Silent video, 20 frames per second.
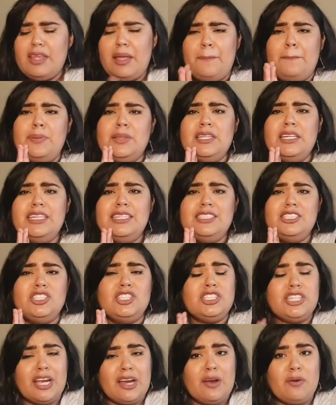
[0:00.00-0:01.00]
Please
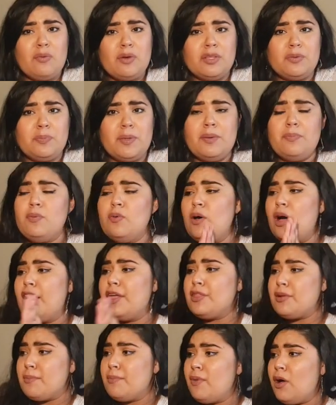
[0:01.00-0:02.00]
share it with people,
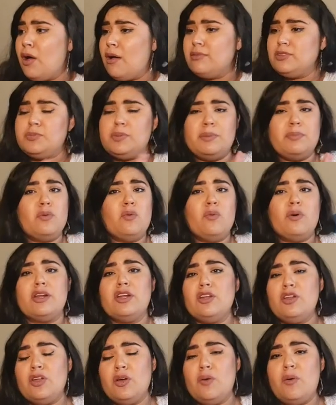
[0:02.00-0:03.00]
other moms. People want
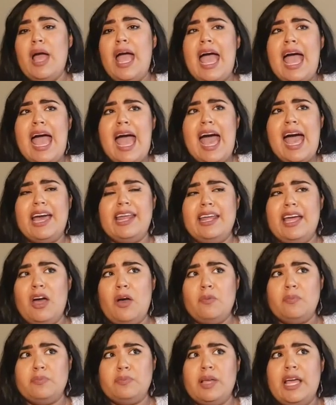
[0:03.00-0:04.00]
to know how to
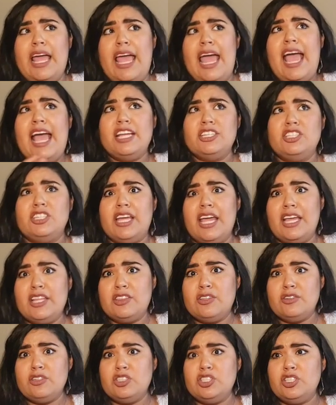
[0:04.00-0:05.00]
help educate
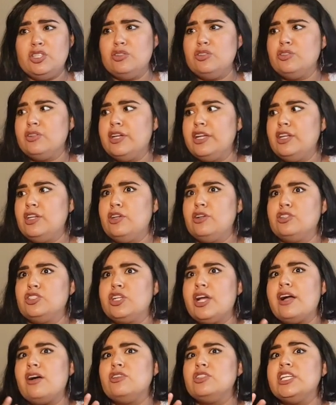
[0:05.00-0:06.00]
their children. Your
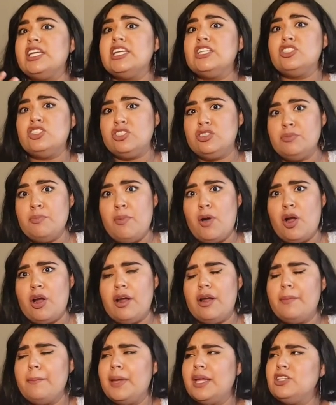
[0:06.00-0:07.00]
child is
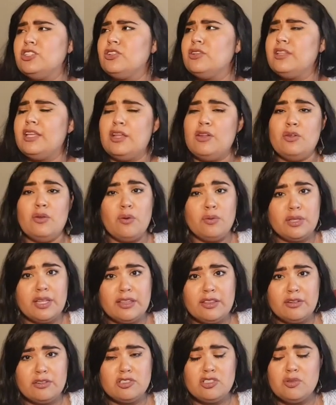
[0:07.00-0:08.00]
smart. Make sure they know
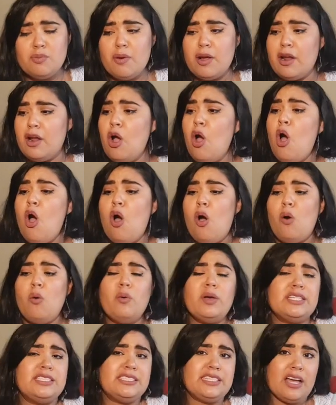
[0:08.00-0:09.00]
that they're smart.
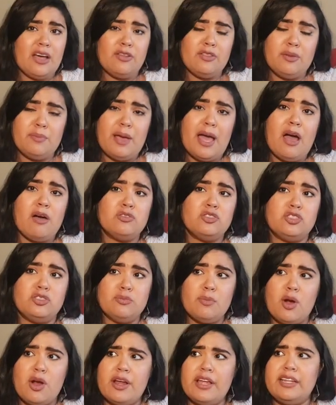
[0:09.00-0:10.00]
Always tell them how
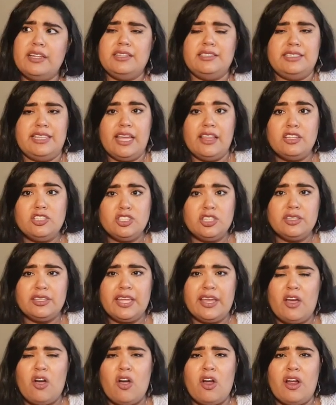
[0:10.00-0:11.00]
smart and intelligent
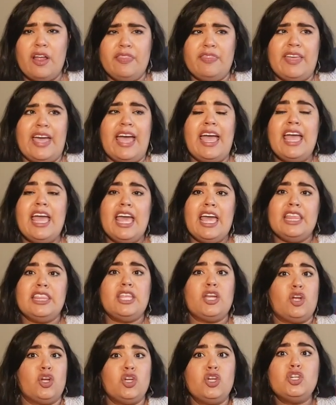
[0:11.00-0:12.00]
they are and that
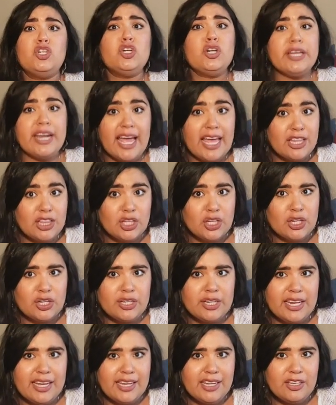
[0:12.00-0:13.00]
they're good at
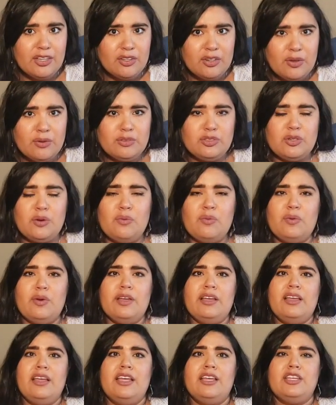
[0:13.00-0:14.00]
learning.
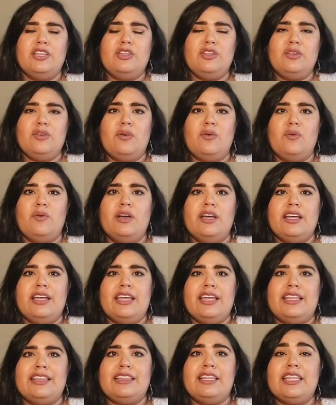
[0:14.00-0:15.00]

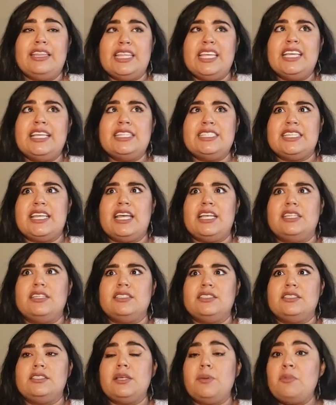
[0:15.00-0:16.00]
The thing is
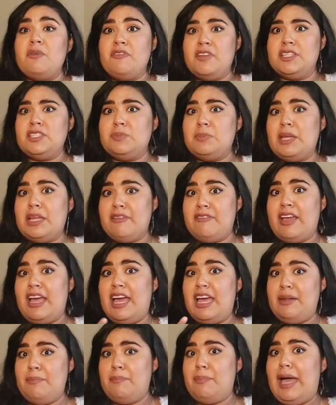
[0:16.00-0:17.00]
that some of us may have
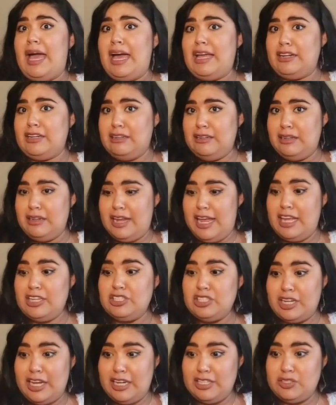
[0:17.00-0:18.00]
had bad
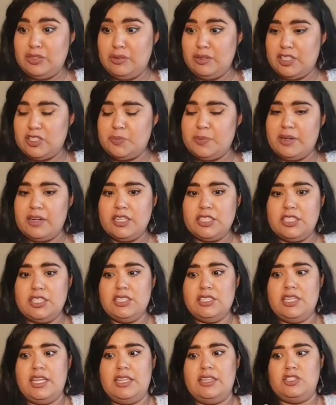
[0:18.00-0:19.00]
educational
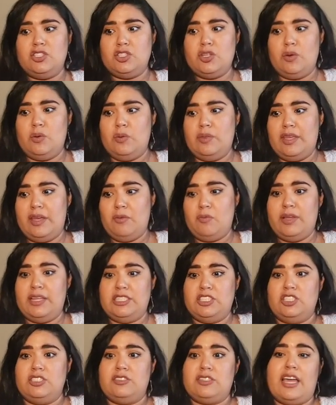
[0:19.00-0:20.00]
experiences, and so then we
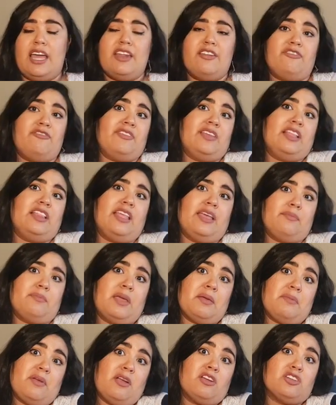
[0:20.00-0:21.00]
just kind of feel like
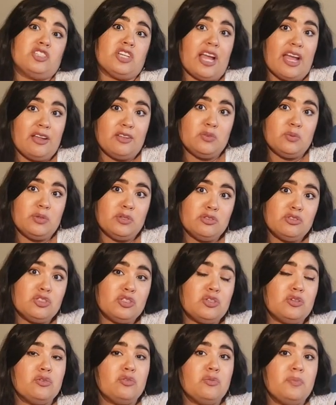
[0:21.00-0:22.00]
maybe our child will
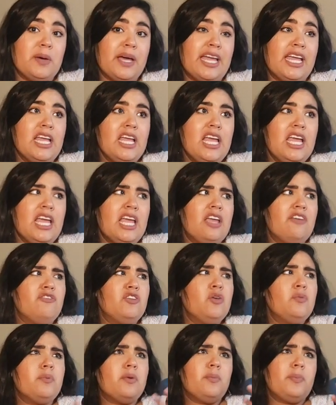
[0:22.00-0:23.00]
too. But if
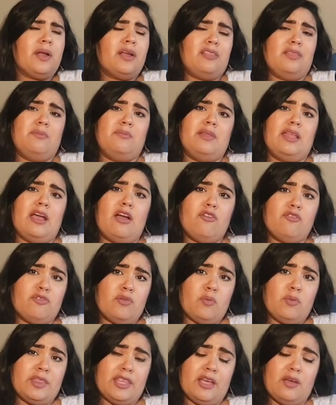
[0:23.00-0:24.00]
you prepare them now
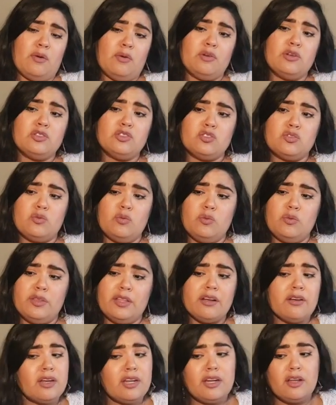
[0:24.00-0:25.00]
for when they go to school,
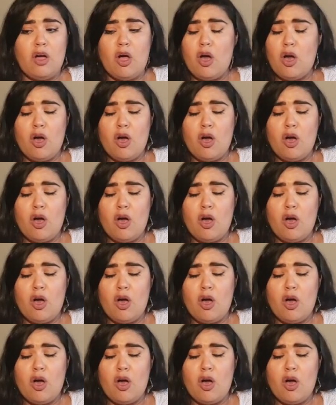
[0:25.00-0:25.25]
they're gonna